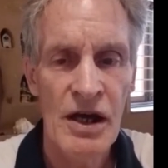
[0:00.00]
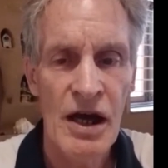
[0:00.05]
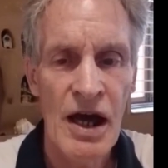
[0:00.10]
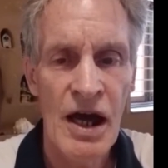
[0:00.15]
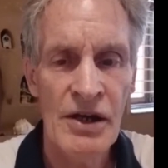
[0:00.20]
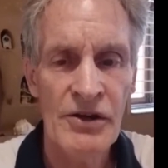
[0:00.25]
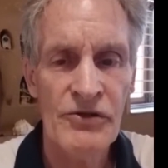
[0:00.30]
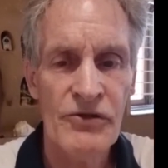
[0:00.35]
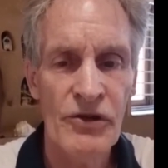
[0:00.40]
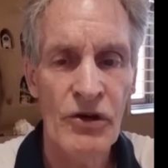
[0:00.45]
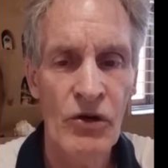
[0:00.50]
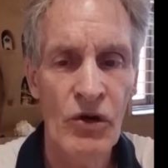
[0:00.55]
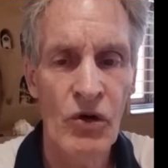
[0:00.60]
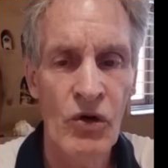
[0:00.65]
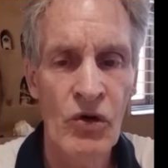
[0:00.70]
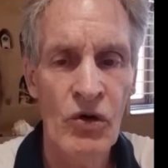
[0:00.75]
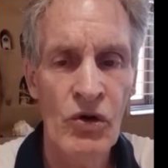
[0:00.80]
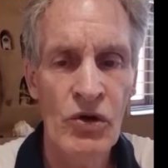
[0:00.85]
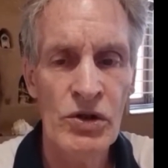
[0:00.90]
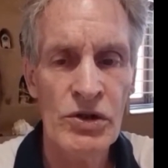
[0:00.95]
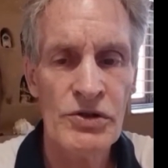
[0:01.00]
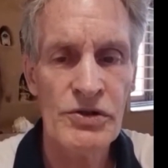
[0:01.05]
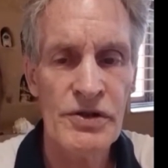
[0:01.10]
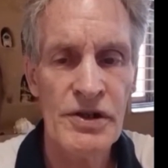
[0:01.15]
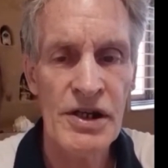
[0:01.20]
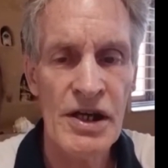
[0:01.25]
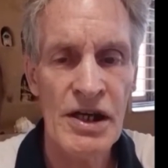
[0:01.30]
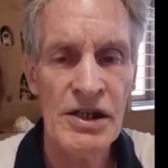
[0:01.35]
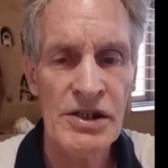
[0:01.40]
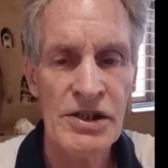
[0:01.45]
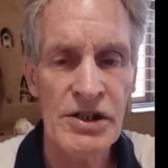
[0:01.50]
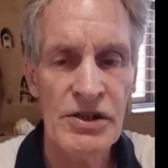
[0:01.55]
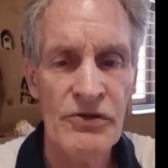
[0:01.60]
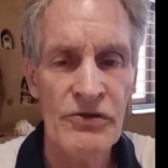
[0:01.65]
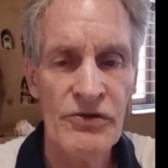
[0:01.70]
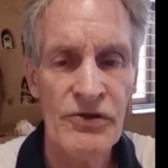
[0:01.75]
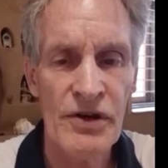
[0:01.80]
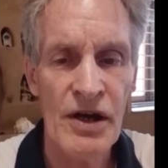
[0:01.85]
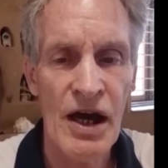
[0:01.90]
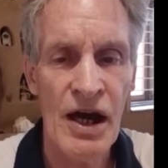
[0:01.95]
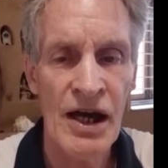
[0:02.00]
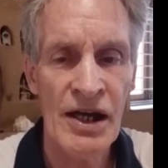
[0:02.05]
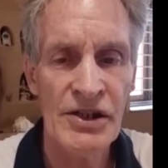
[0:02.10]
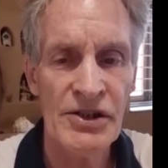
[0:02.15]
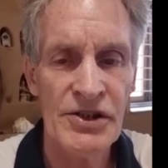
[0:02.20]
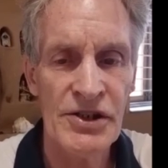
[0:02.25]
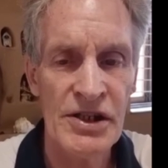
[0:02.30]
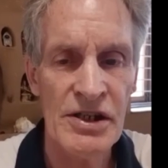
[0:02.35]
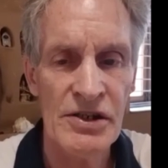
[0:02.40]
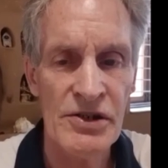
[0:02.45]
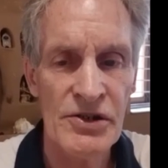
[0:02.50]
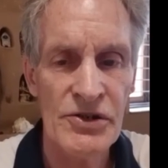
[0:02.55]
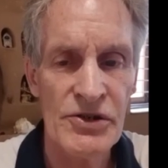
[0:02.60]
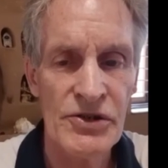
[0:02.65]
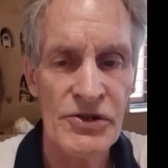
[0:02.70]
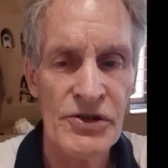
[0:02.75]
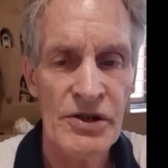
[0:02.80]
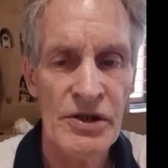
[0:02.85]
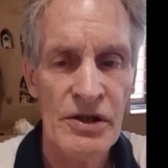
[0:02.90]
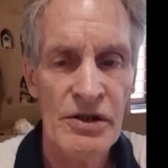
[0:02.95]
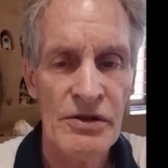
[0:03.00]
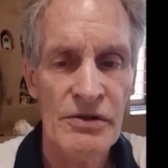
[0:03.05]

and for all creative ideas.